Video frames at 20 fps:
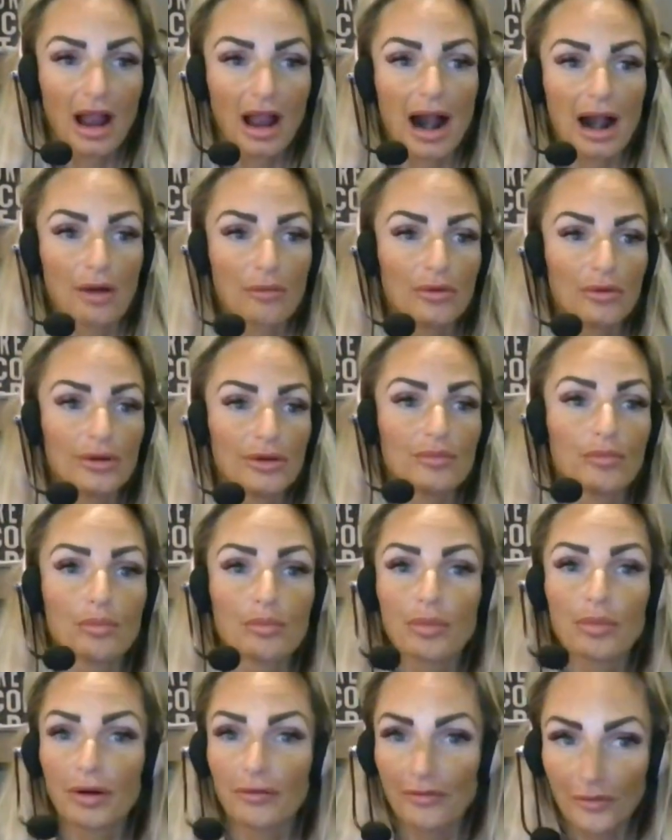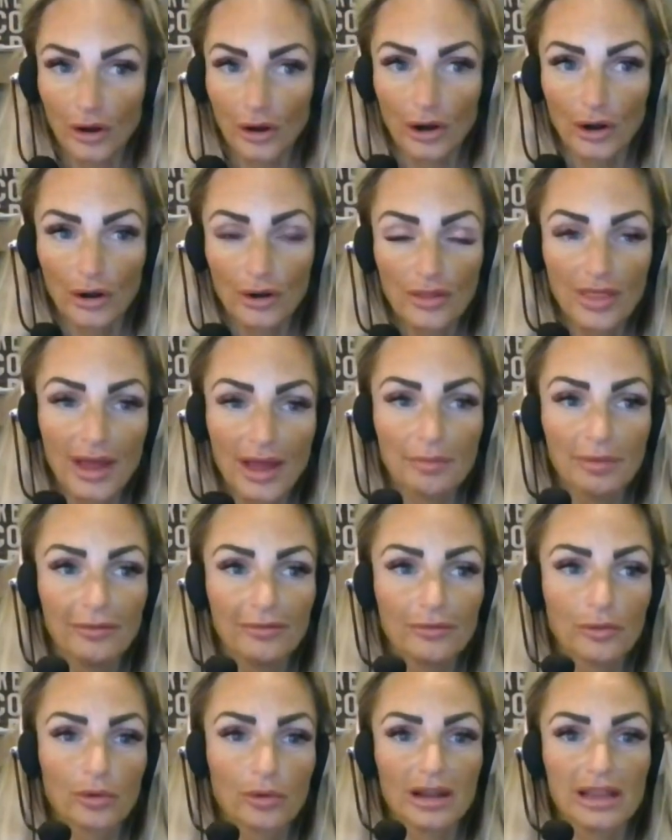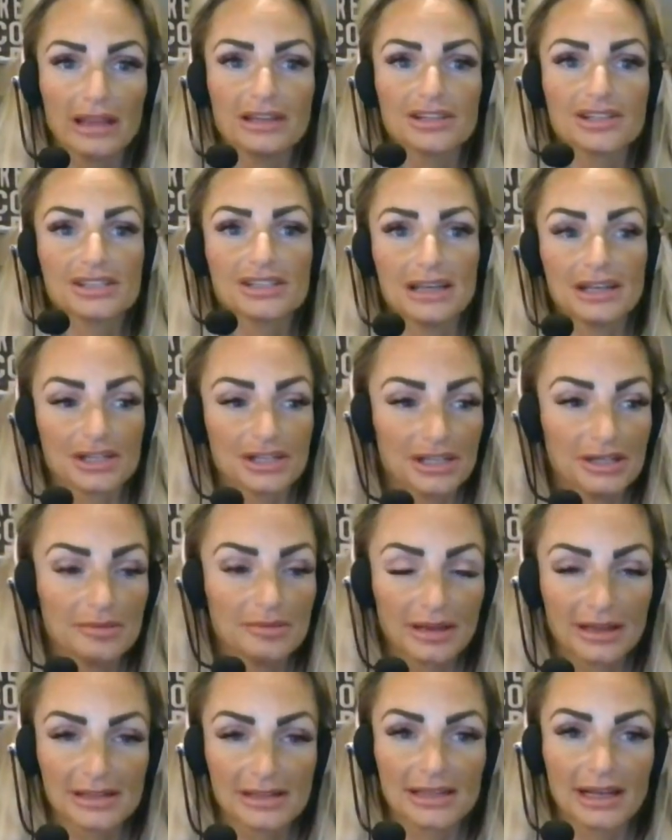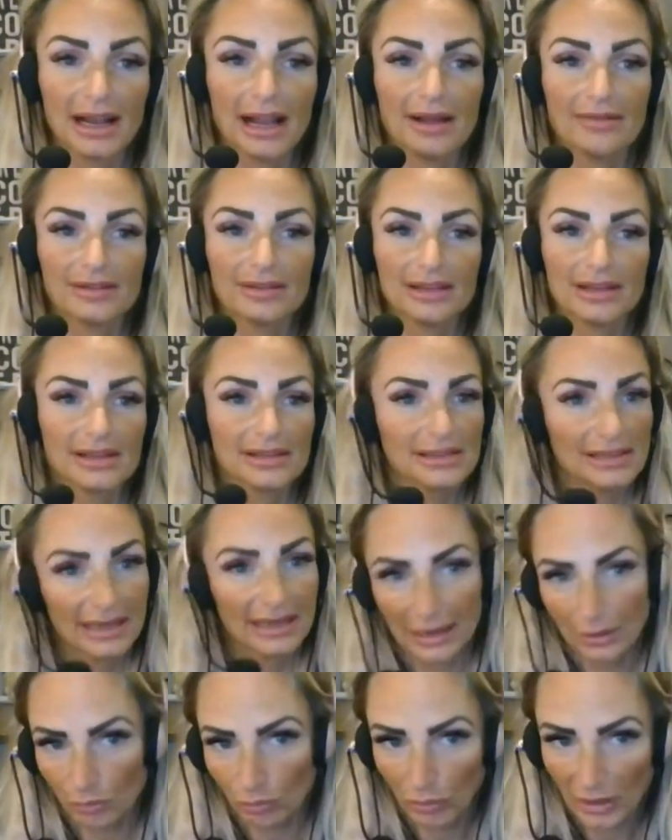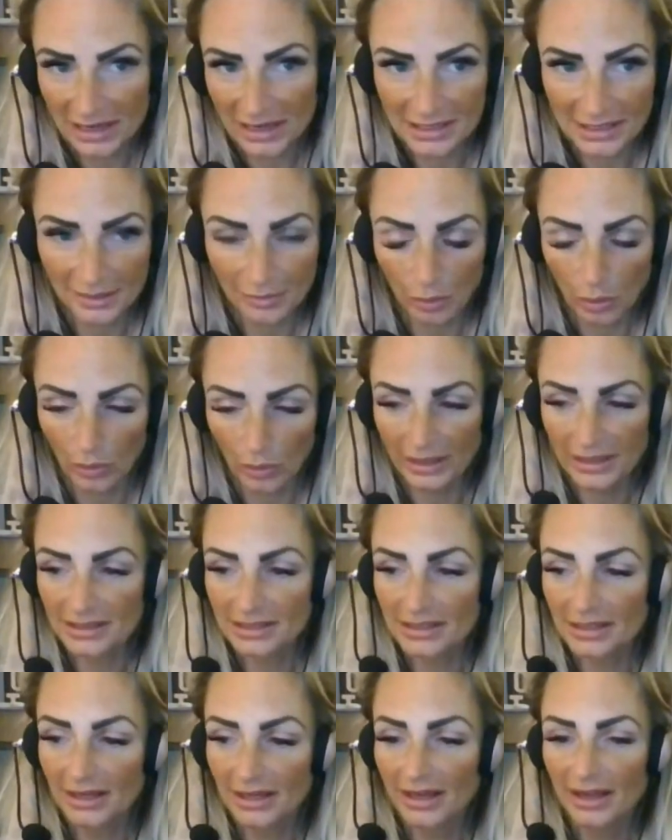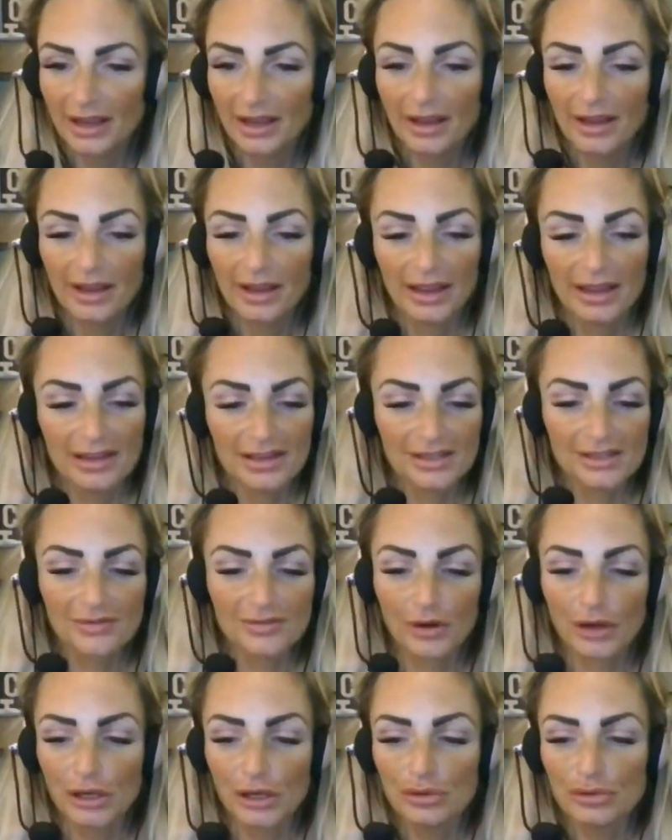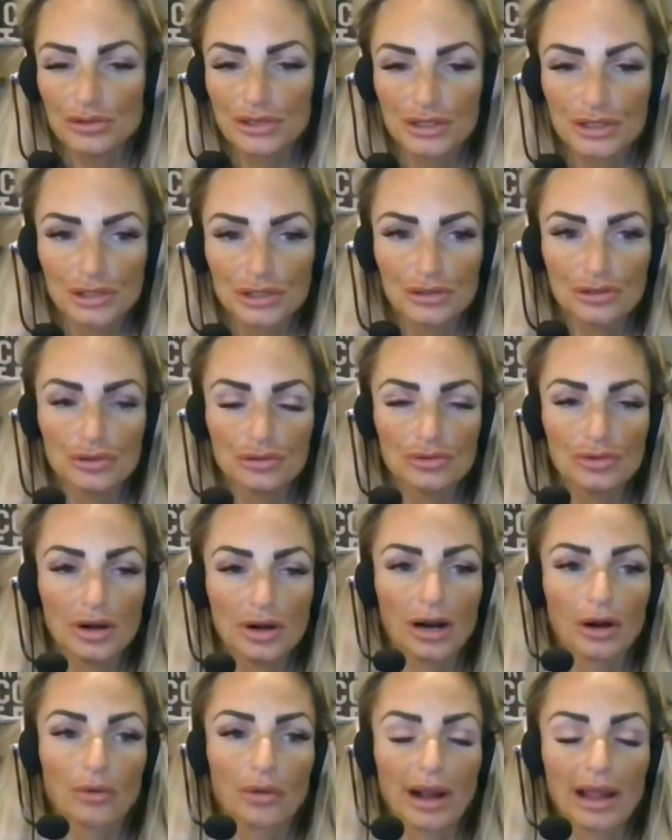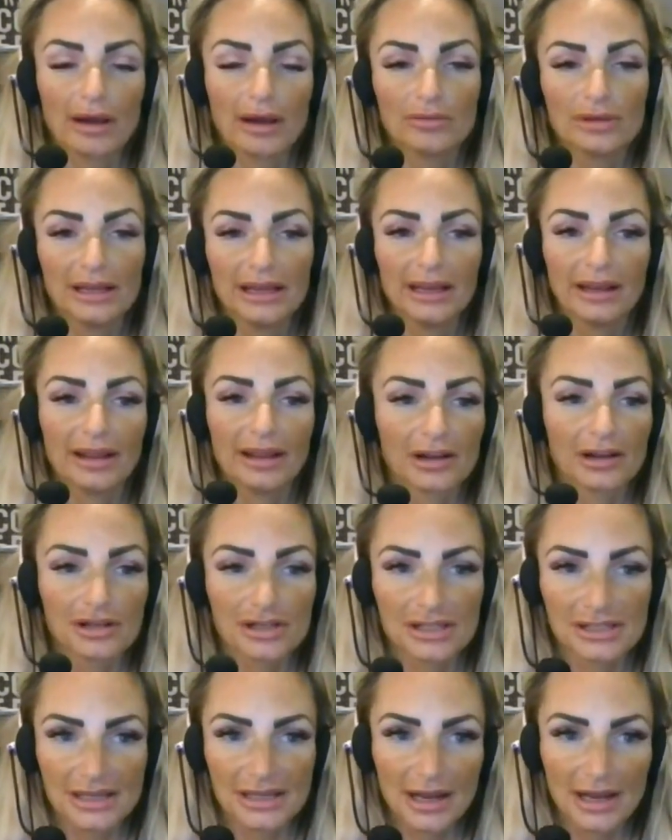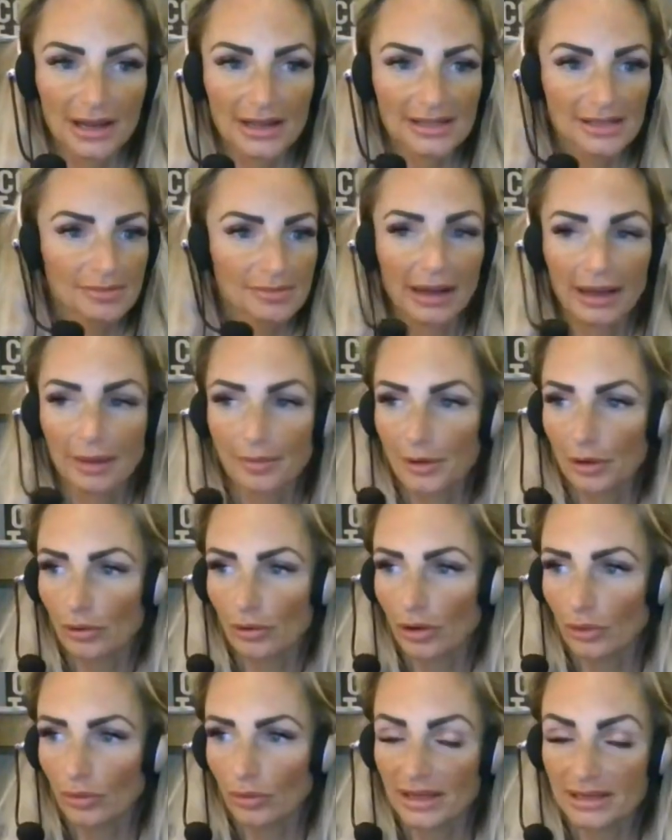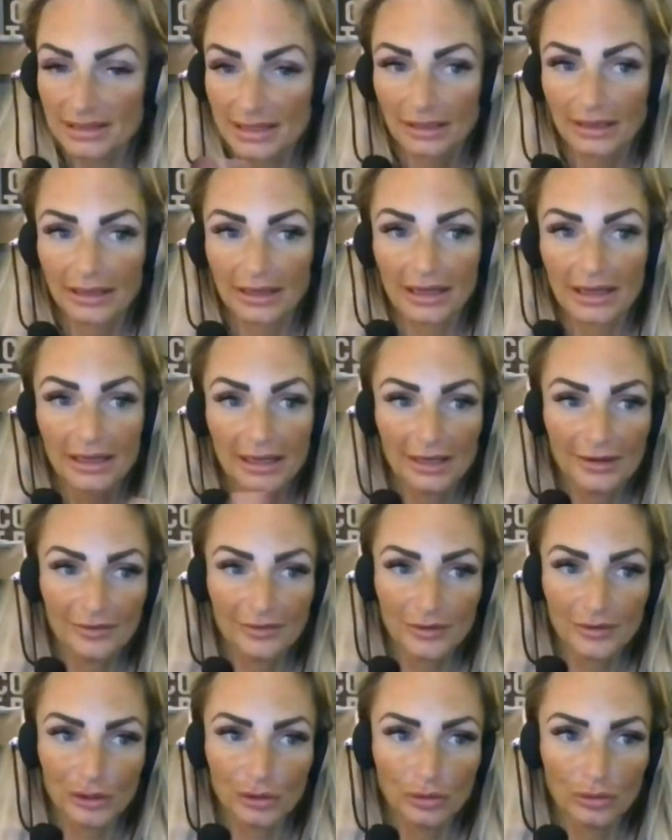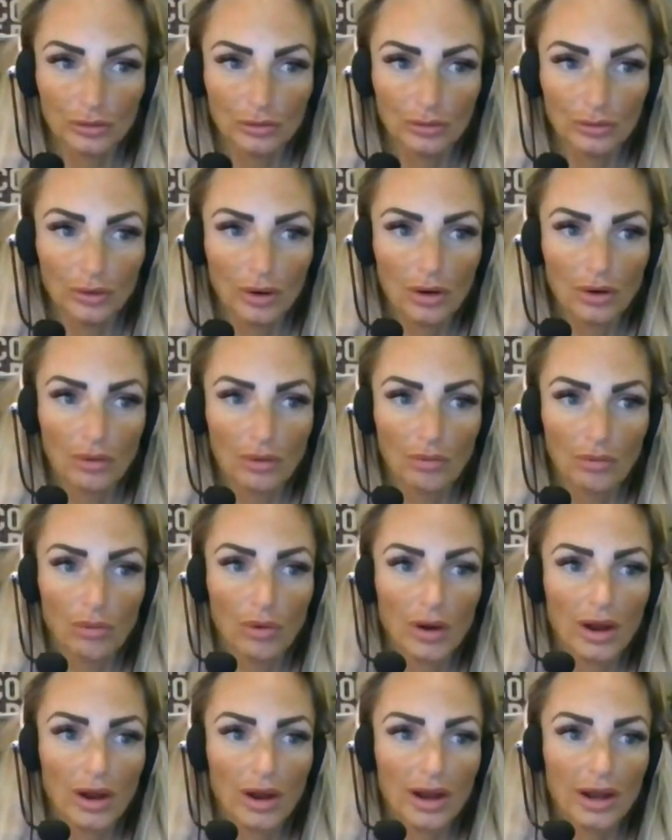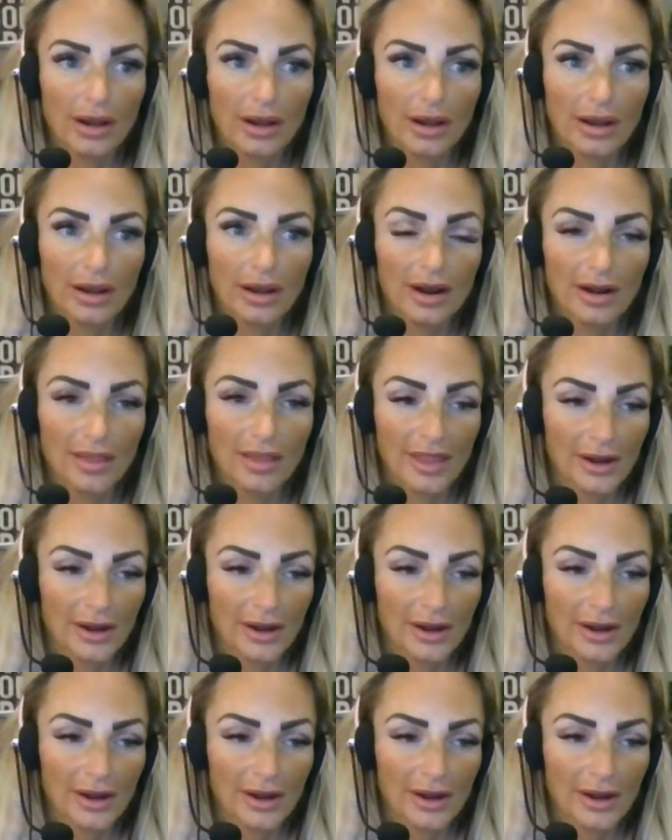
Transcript: I would prefer that before each session, because I have a tendency to get right to the point, is for you to do a grounding exercise, make up your own until I can give you one